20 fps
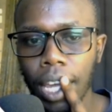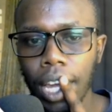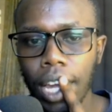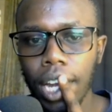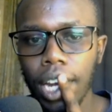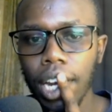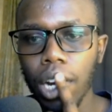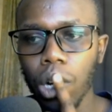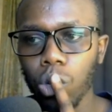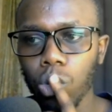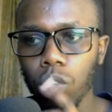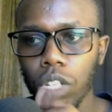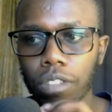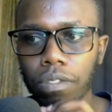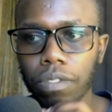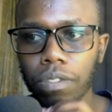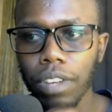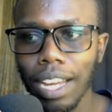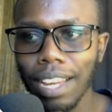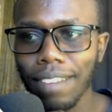Now
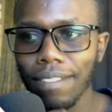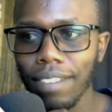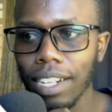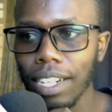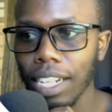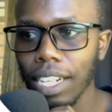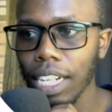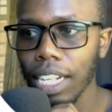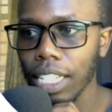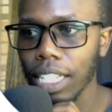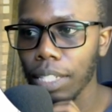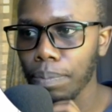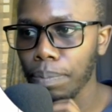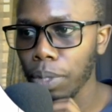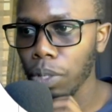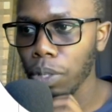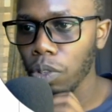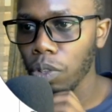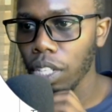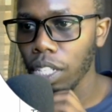2,500
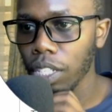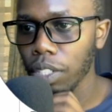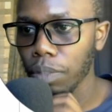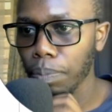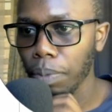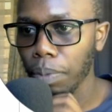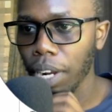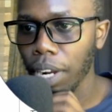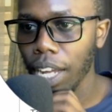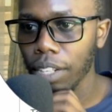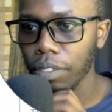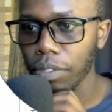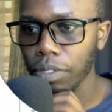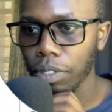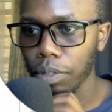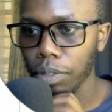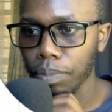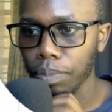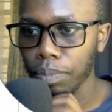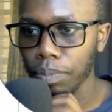SP on this
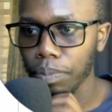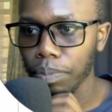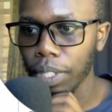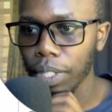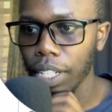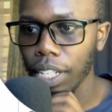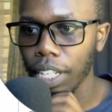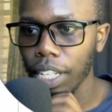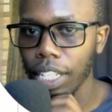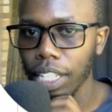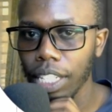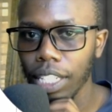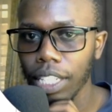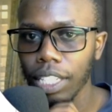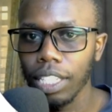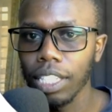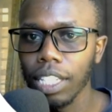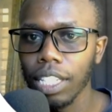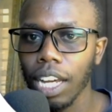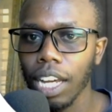platform
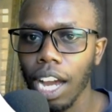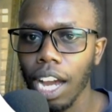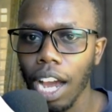is